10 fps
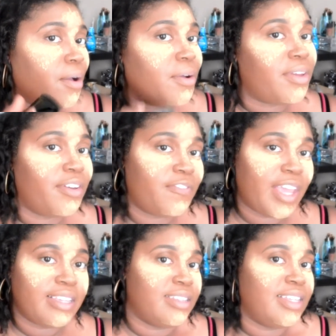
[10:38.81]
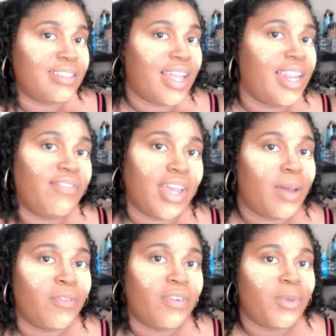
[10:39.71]
on your face and it's not even
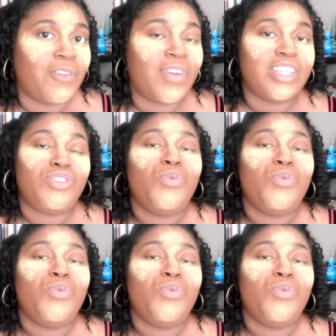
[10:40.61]
coming from your face.